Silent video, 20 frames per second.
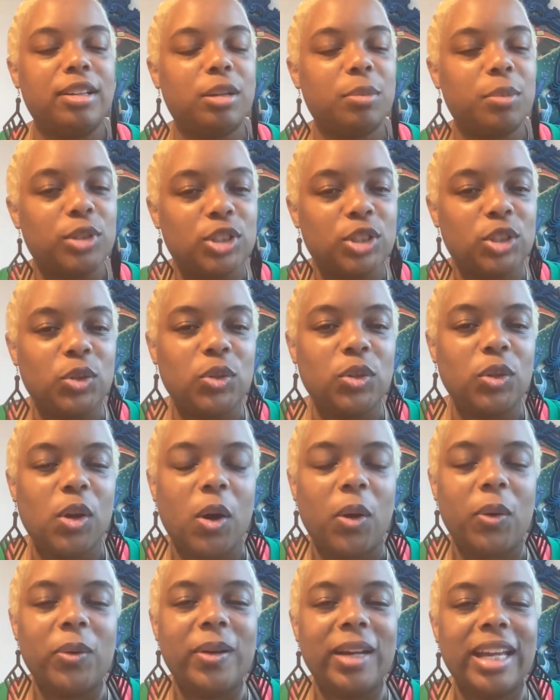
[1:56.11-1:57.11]
Number two,
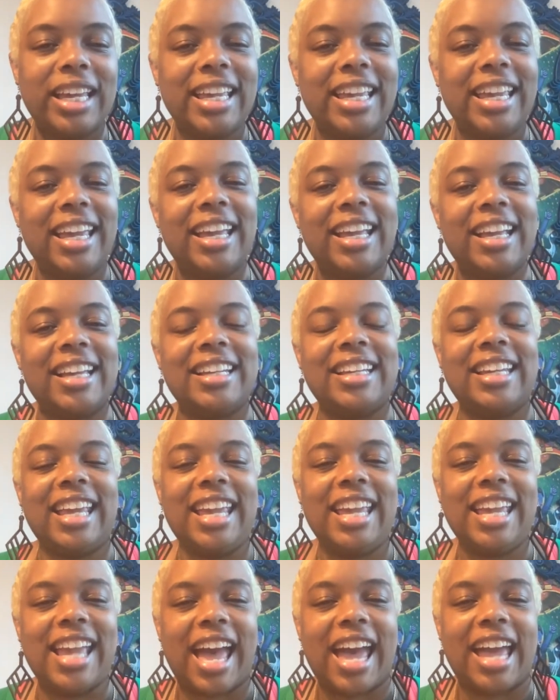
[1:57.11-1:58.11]
go and get an
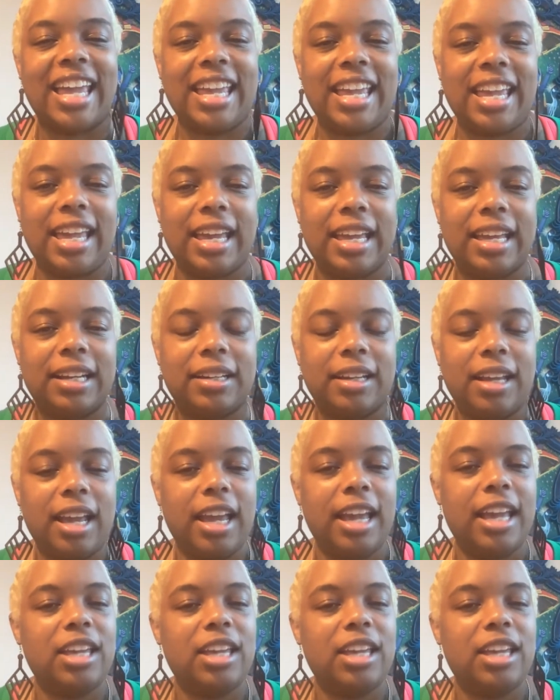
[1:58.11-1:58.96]
EIN.